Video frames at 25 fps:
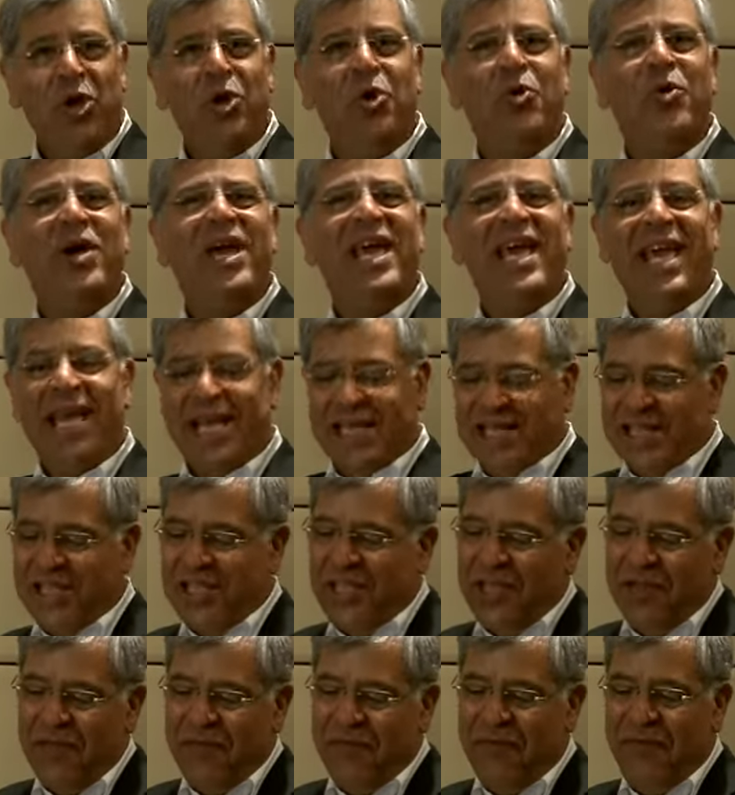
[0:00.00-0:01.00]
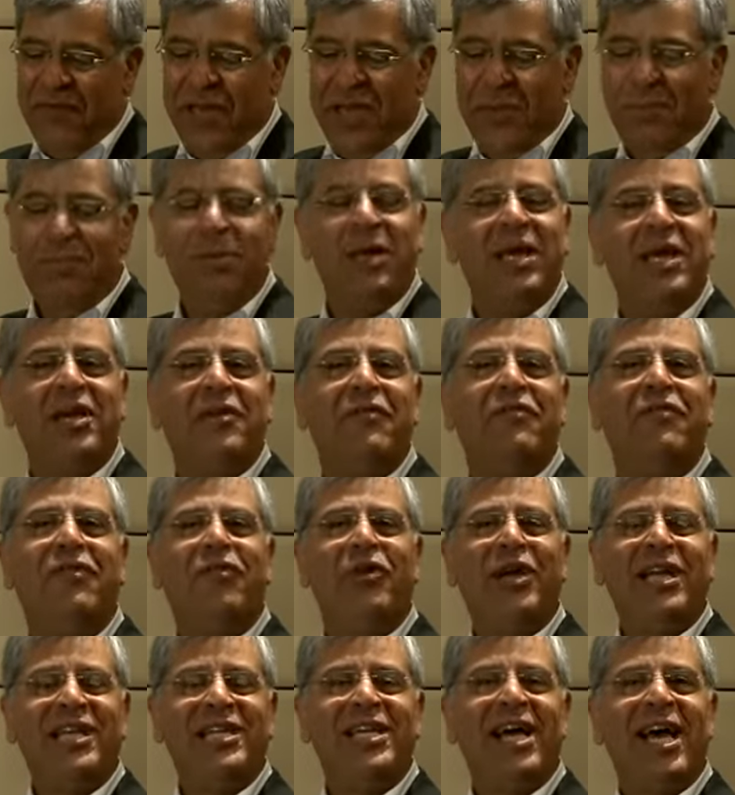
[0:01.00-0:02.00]
who is the VP of
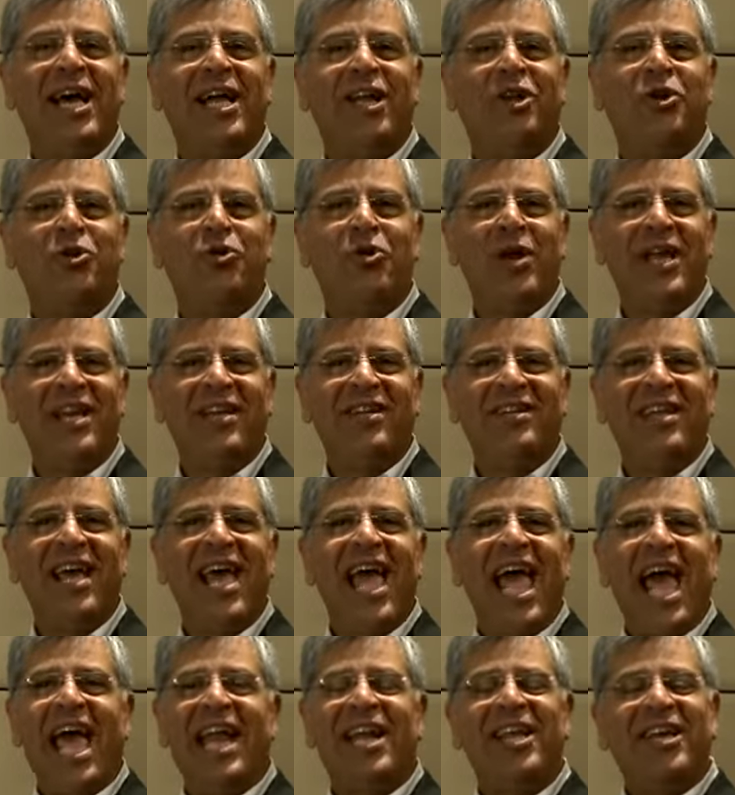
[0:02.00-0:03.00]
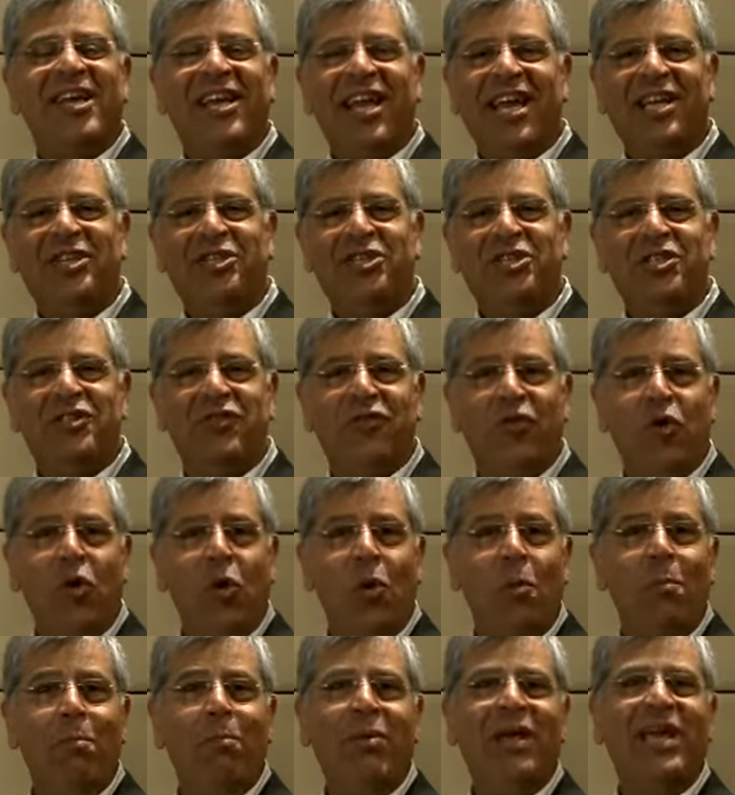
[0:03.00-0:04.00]
Retail Credit and Collections
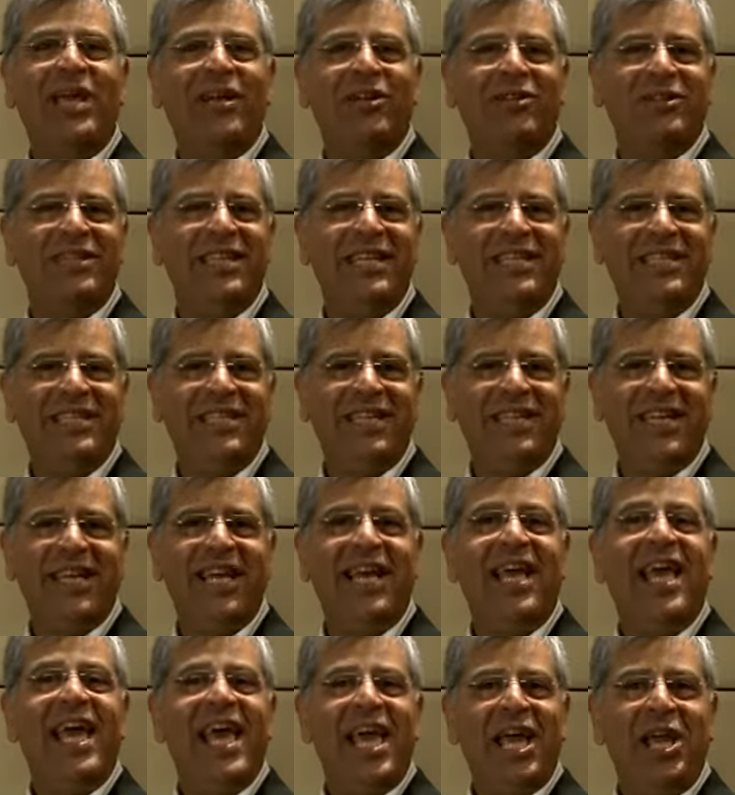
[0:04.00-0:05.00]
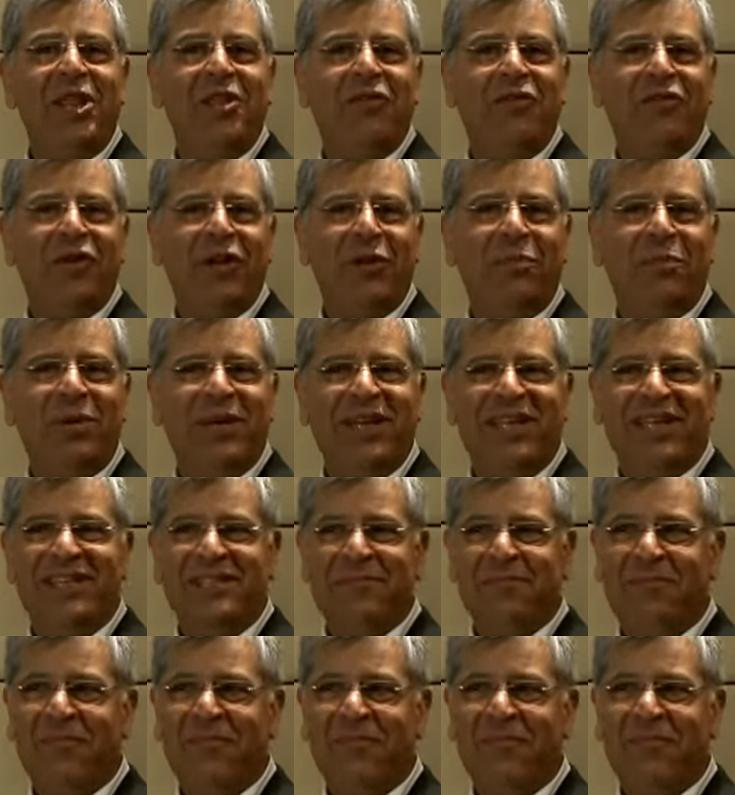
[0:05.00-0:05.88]
for PLDT in the Philippines.